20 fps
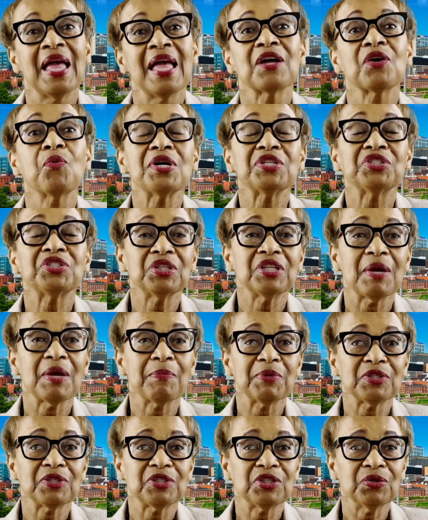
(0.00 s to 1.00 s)
Question
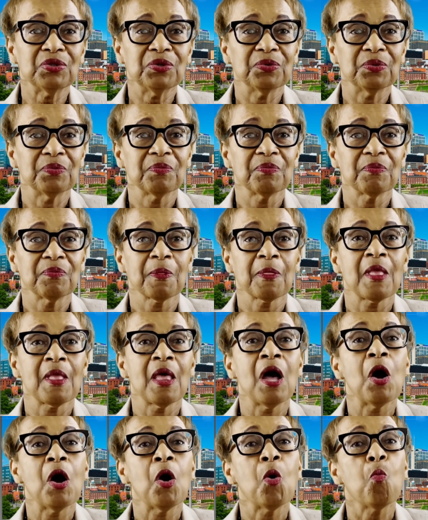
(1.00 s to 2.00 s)
number two,
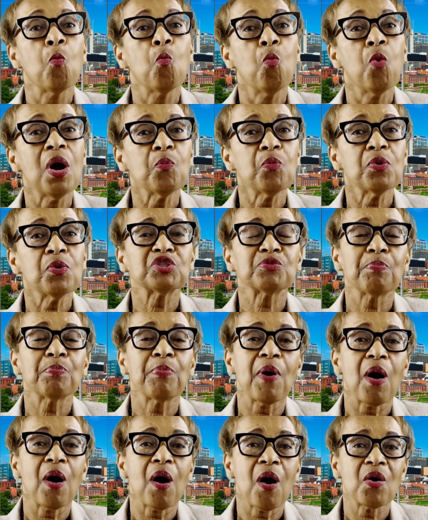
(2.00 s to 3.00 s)
what was
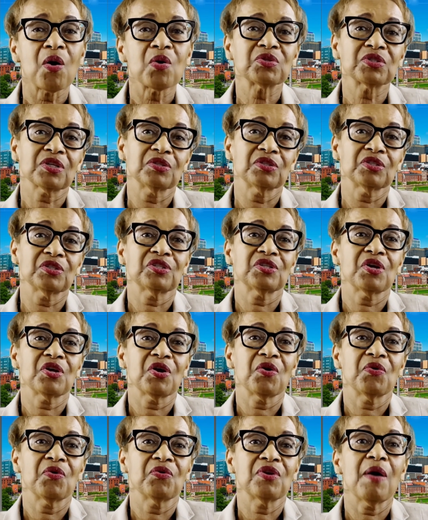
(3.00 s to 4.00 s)
Paul's
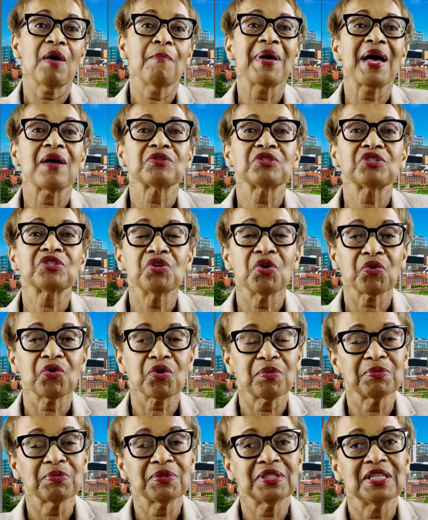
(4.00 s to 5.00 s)
concern about
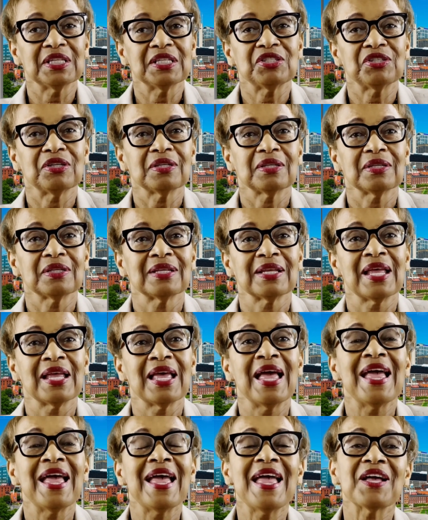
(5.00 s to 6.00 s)
circumcision?
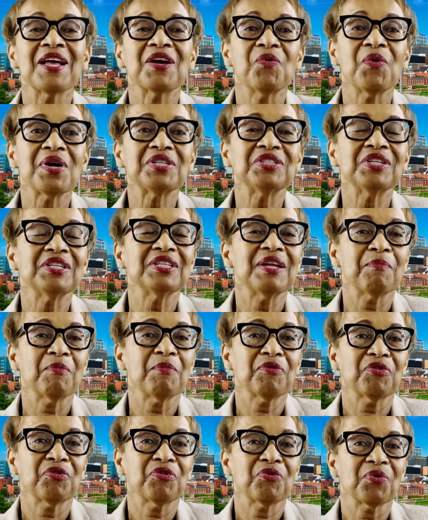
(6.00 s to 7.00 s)
And question
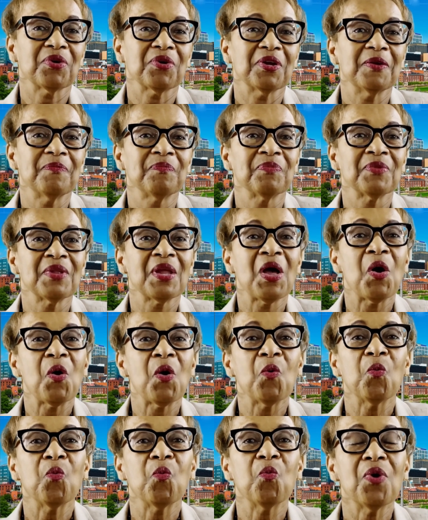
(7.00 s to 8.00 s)
number three,
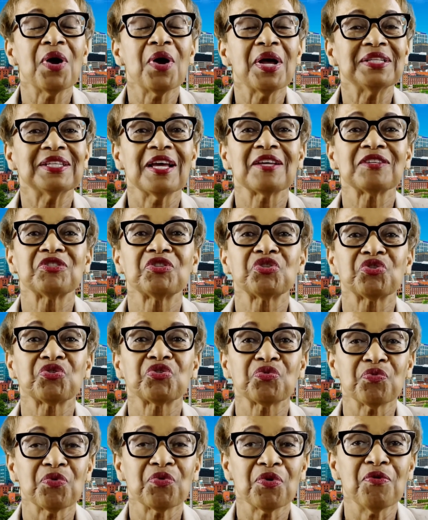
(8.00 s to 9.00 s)
what does
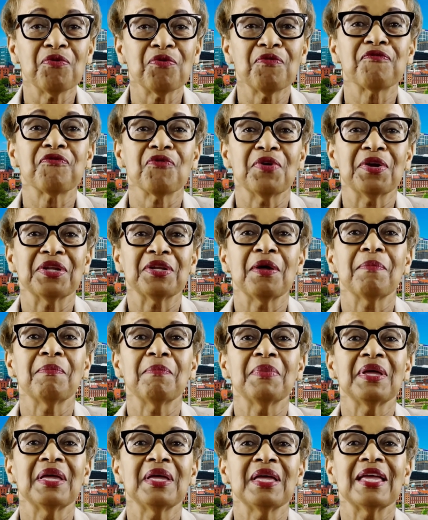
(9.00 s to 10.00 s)
true
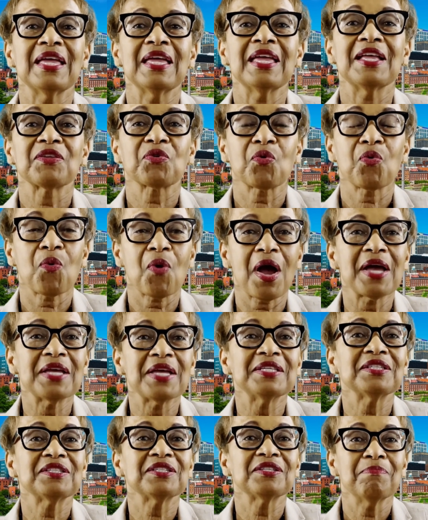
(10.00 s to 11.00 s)
freedom in
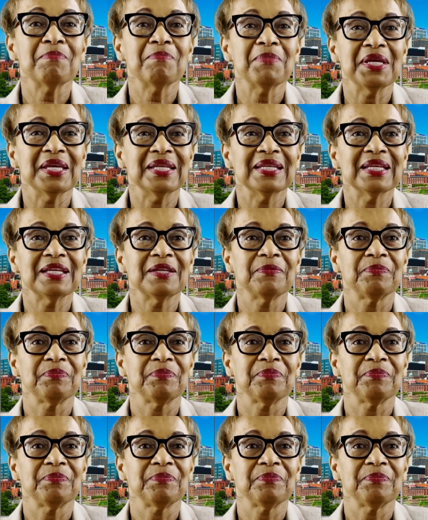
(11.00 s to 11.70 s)
Christ mean?